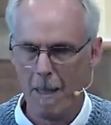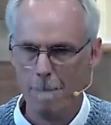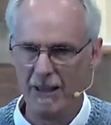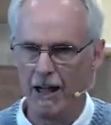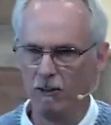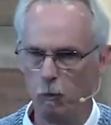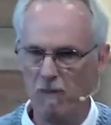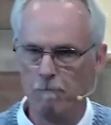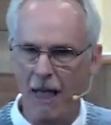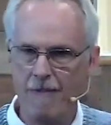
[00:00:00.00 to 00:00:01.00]
Because
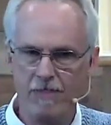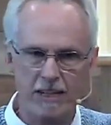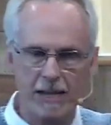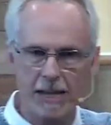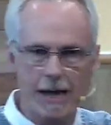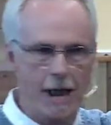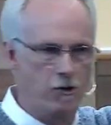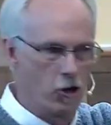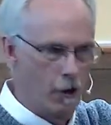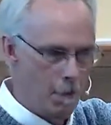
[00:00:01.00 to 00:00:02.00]
we've been the
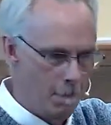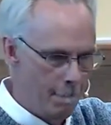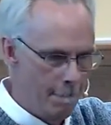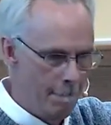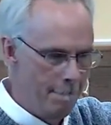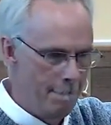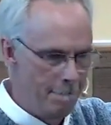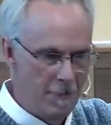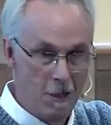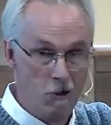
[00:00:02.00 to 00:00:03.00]
teenager
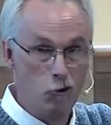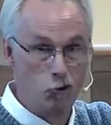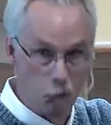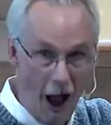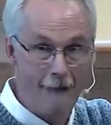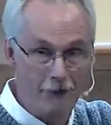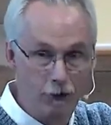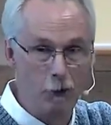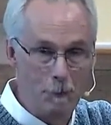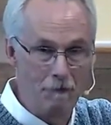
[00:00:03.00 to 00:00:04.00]
driving
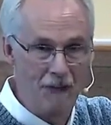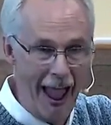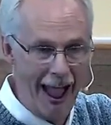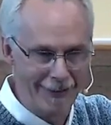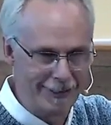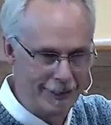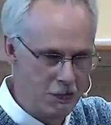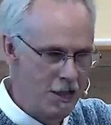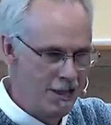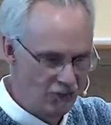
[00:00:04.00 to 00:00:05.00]
super fast,
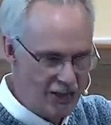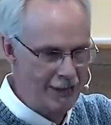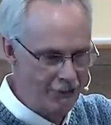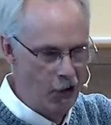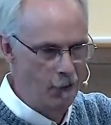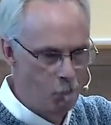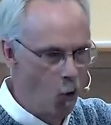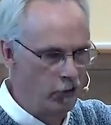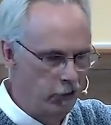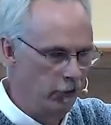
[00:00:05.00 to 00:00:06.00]
thinking they're
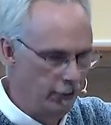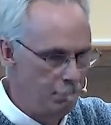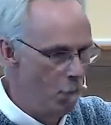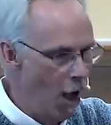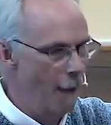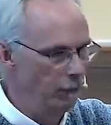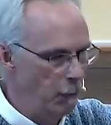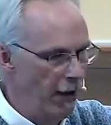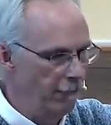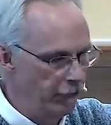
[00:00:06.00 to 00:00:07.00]
immortal and mom's
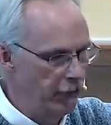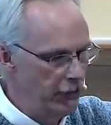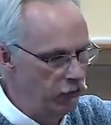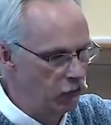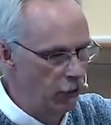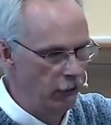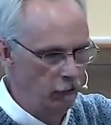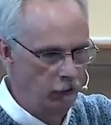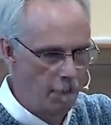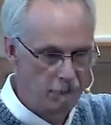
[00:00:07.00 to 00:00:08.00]
paying for the
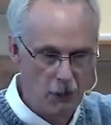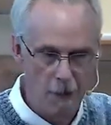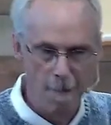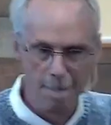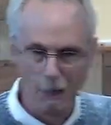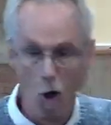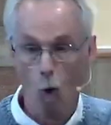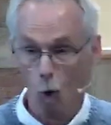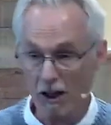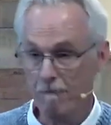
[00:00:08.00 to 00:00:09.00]
insurance.
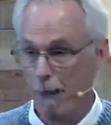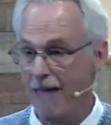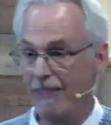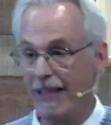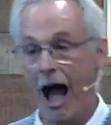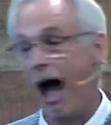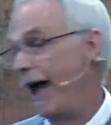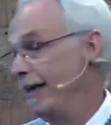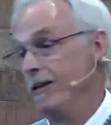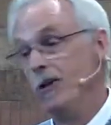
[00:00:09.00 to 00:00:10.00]
We've been the guy
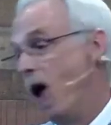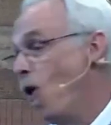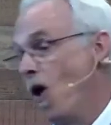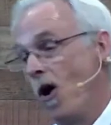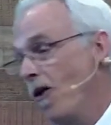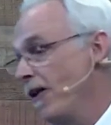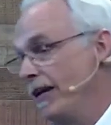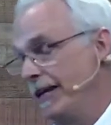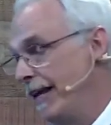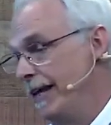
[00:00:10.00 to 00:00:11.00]
in no hurry
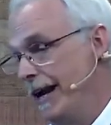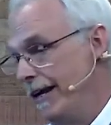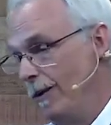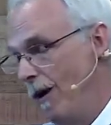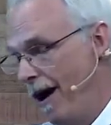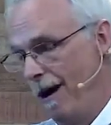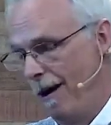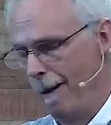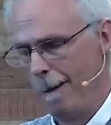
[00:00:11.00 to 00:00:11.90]
to get anywhere.